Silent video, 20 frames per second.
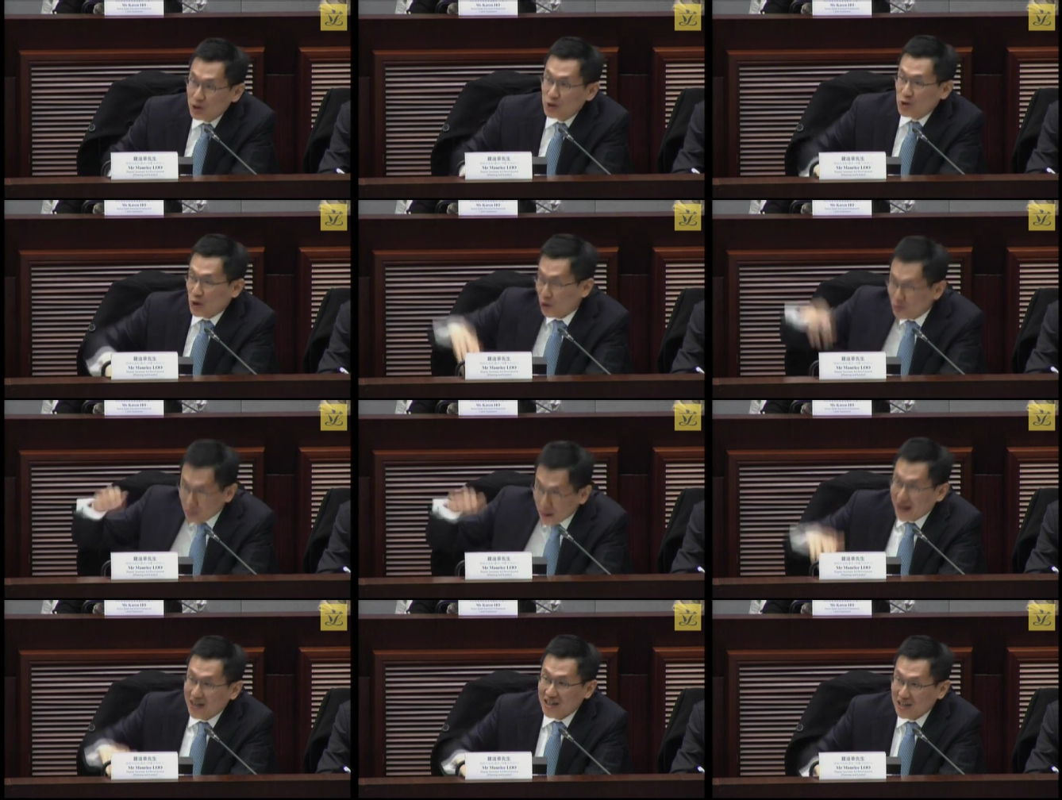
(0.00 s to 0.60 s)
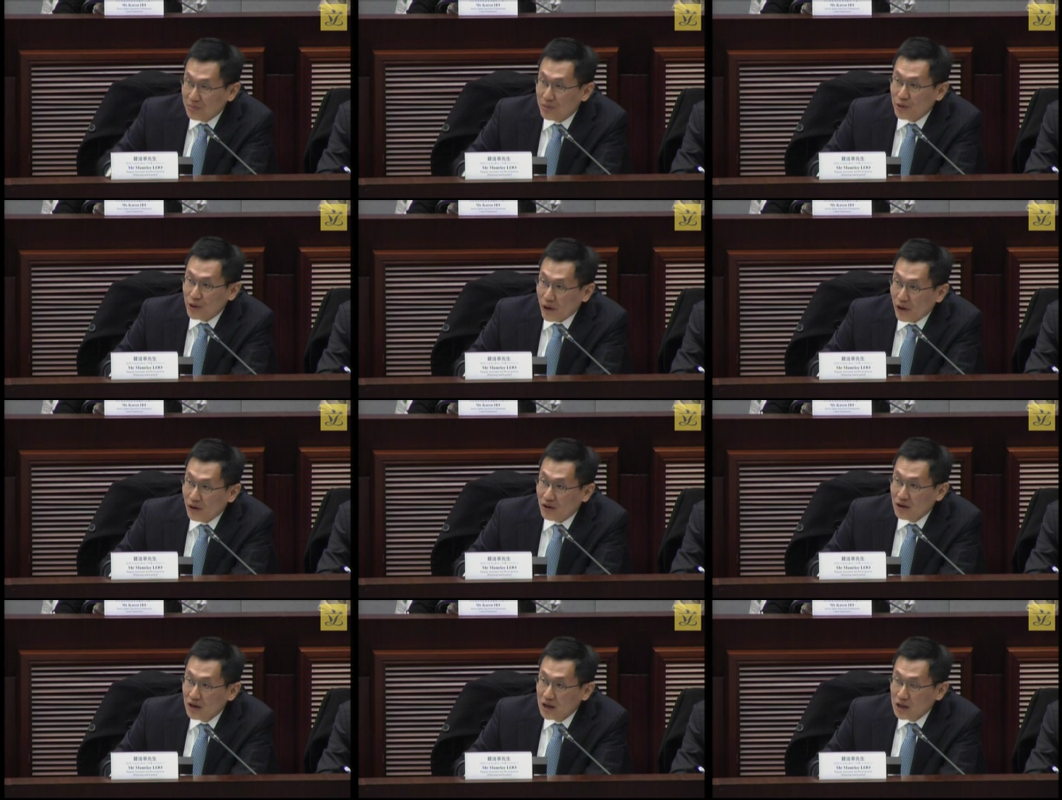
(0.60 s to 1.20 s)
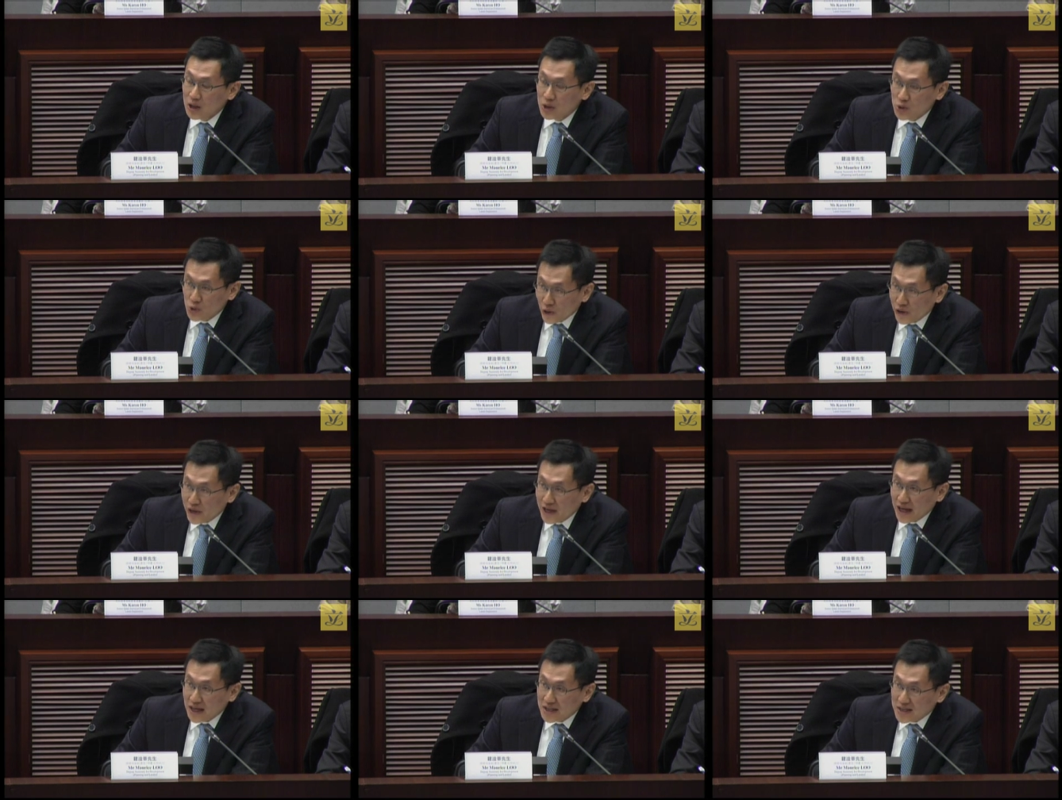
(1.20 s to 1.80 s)
it really
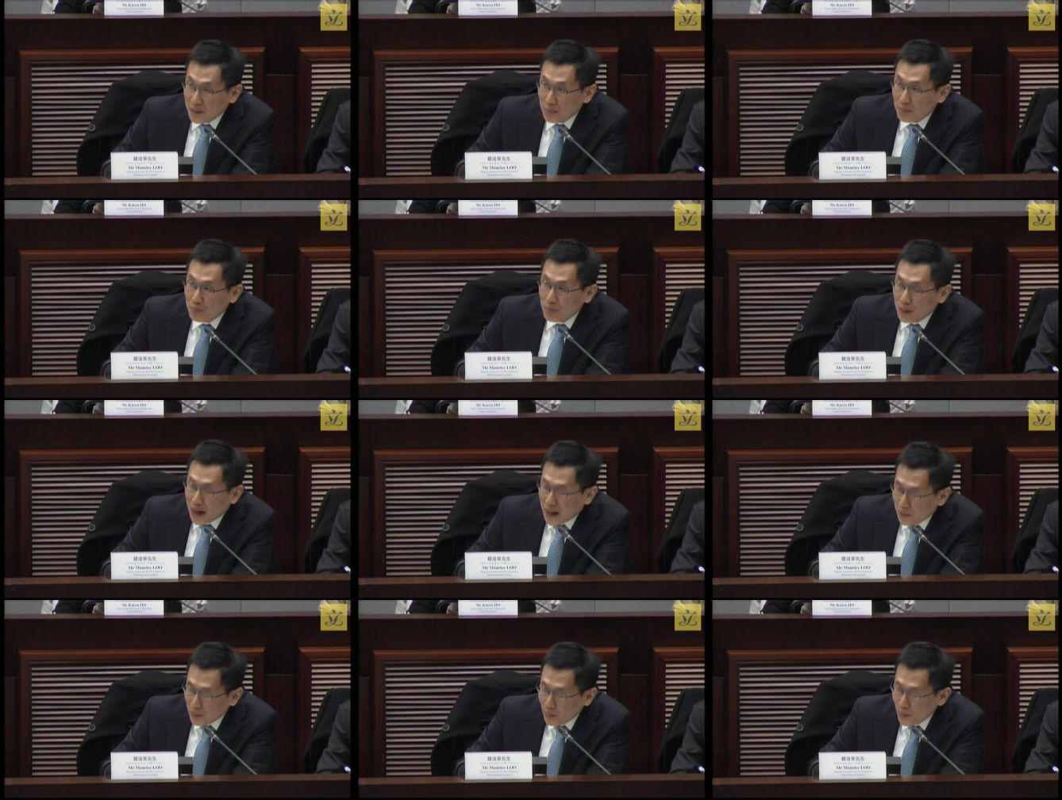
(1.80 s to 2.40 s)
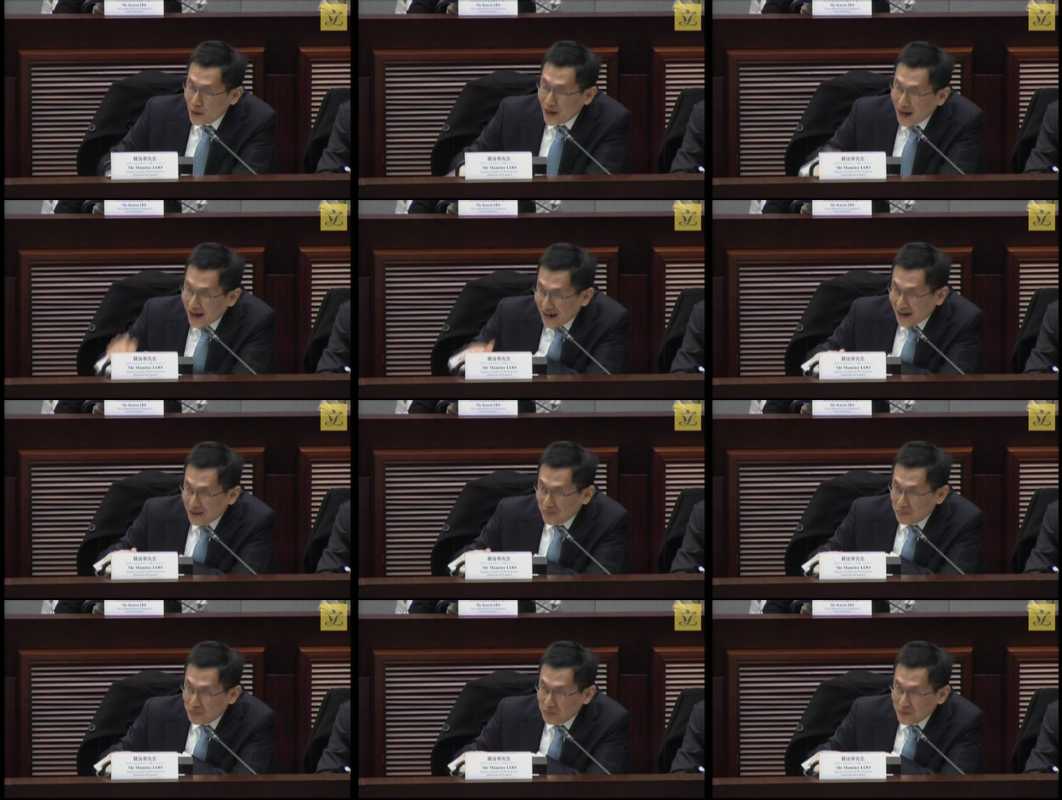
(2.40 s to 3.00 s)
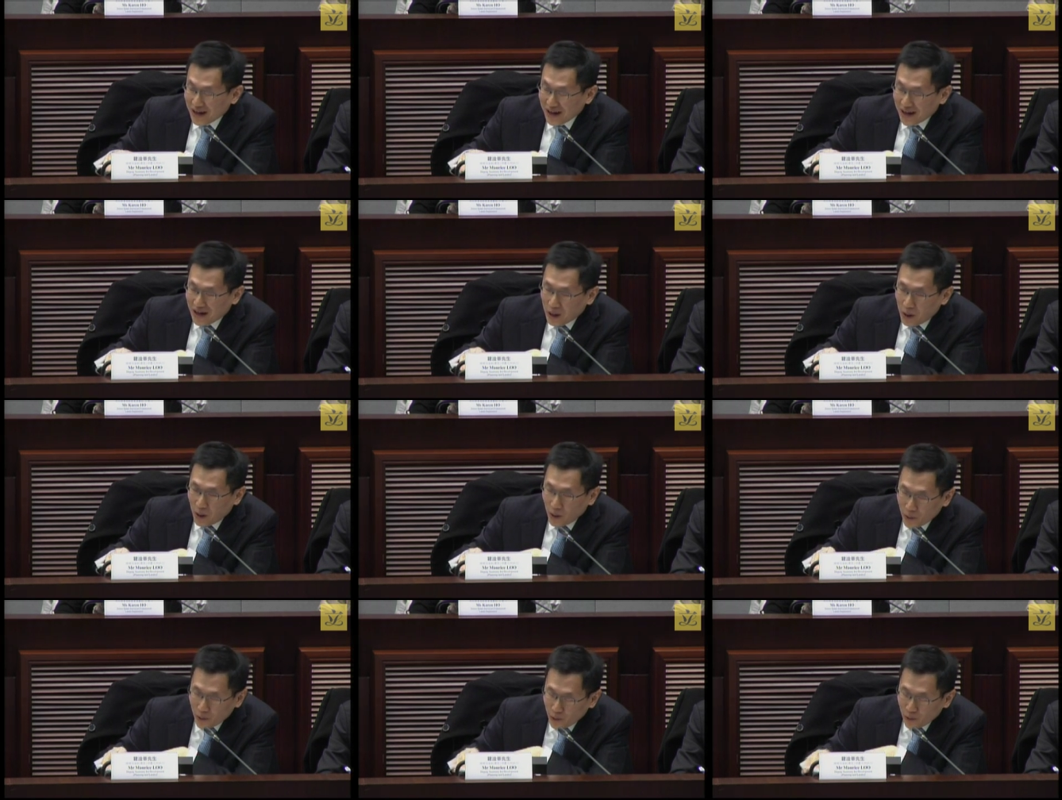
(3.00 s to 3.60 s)
depends on the land
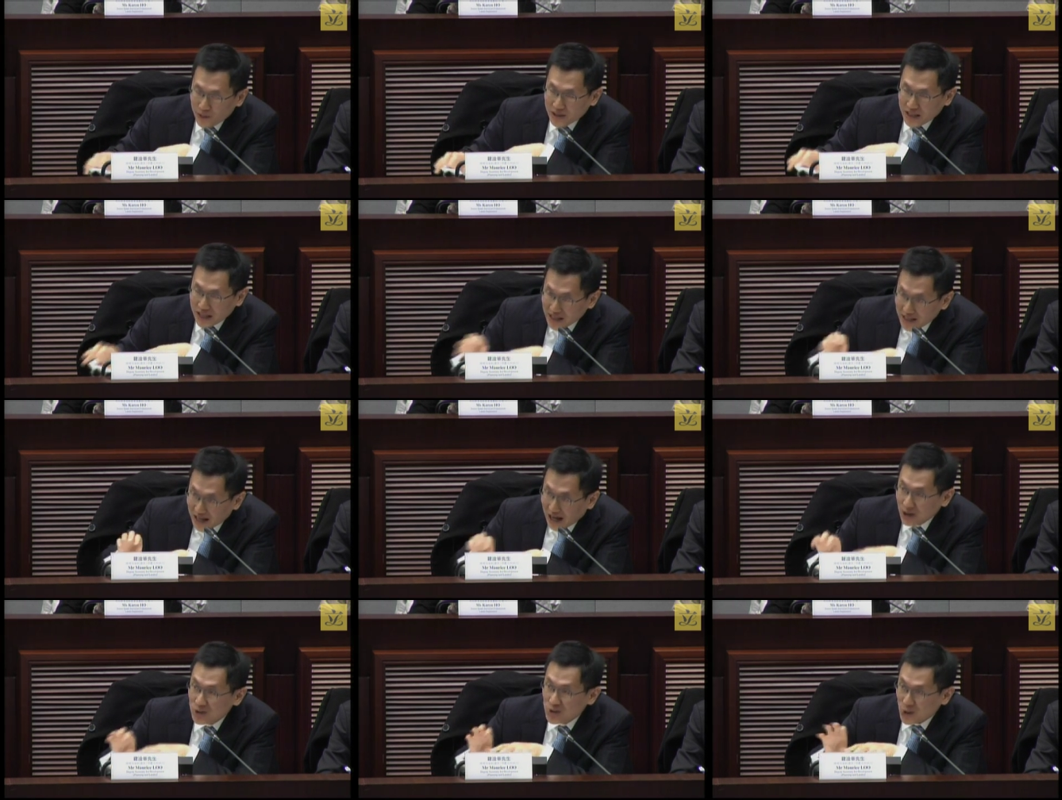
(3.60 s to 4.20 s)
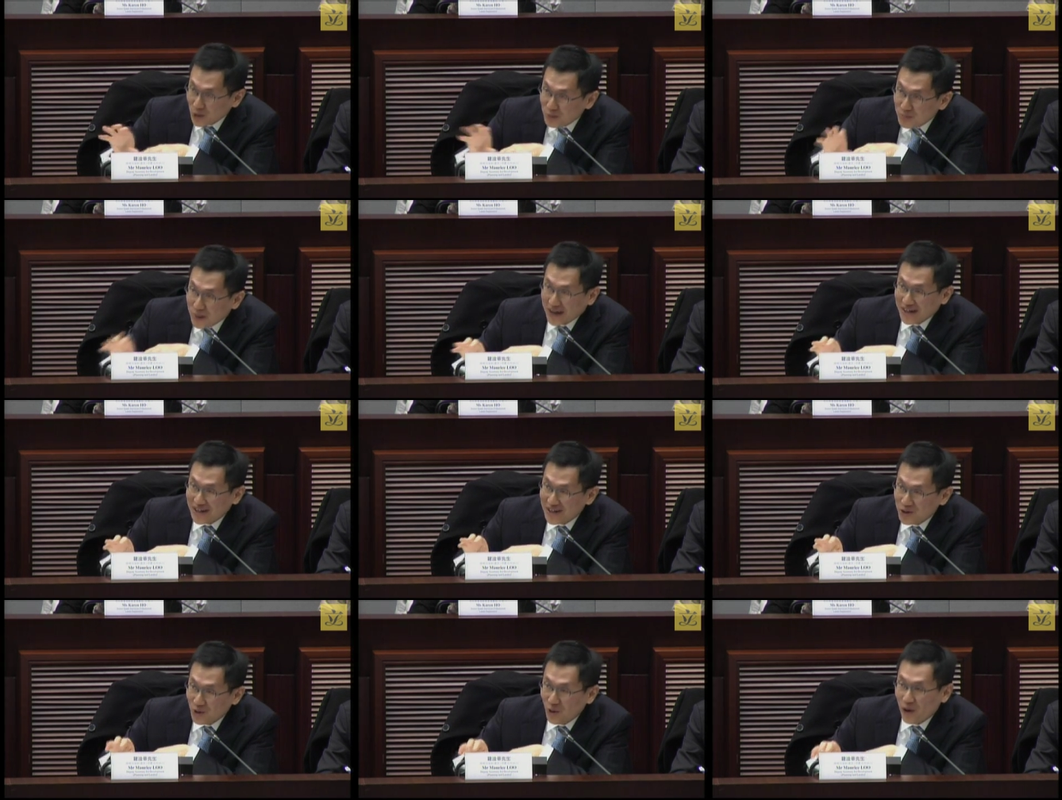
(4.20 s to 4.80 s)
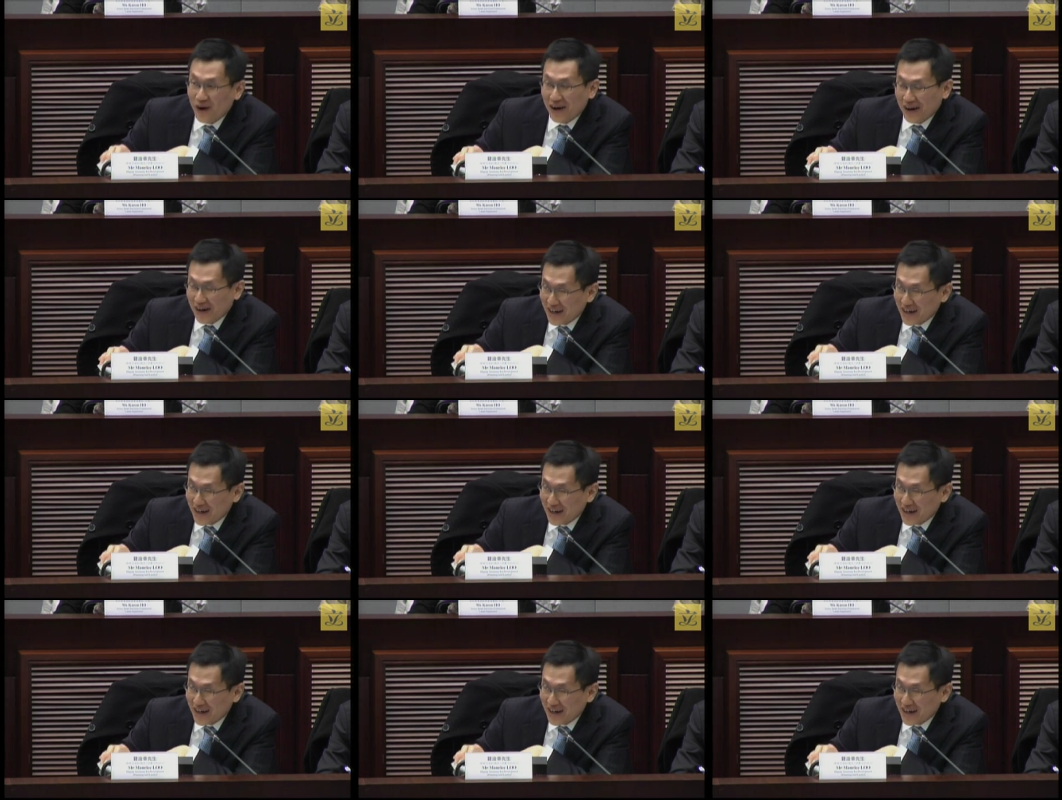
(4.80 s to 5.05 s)
price at that particular moment.